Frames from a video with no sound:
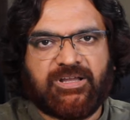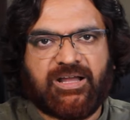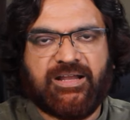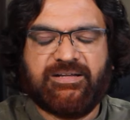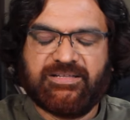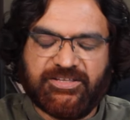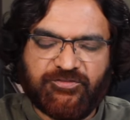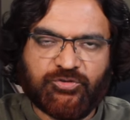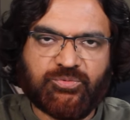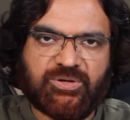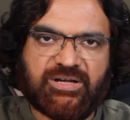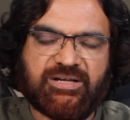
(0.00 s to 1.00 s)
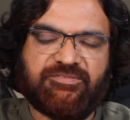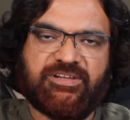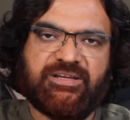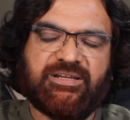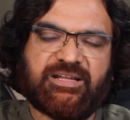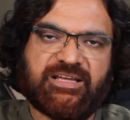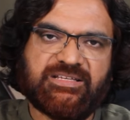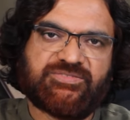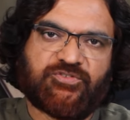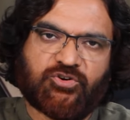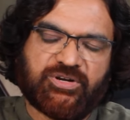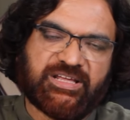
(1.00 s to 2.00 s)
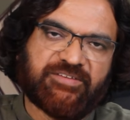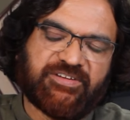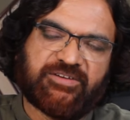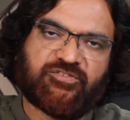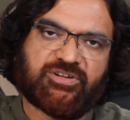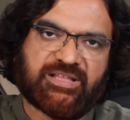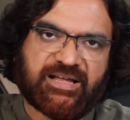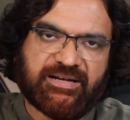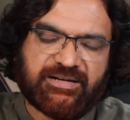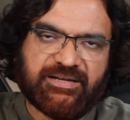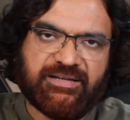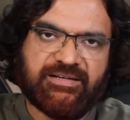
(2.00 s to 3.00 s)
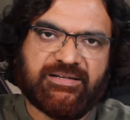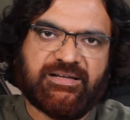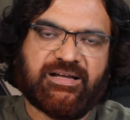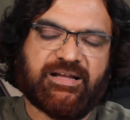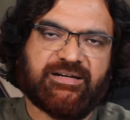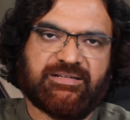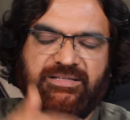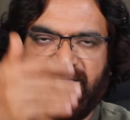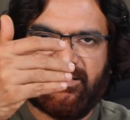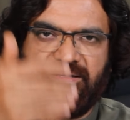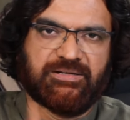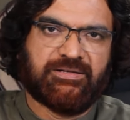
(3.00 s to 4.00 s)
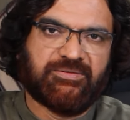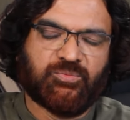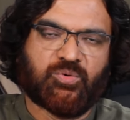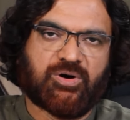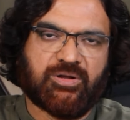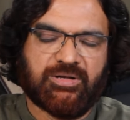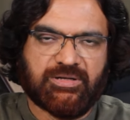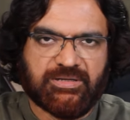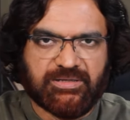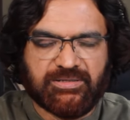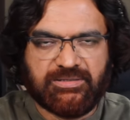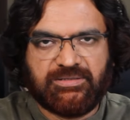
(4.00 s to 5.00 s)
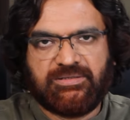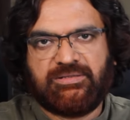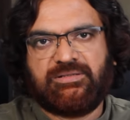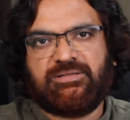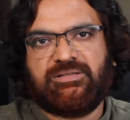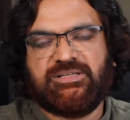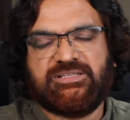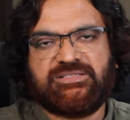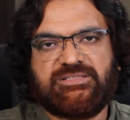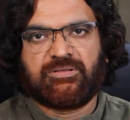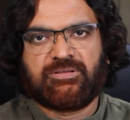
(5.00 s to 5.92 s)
and give you a very nice floating effect for the handrail, and the wall is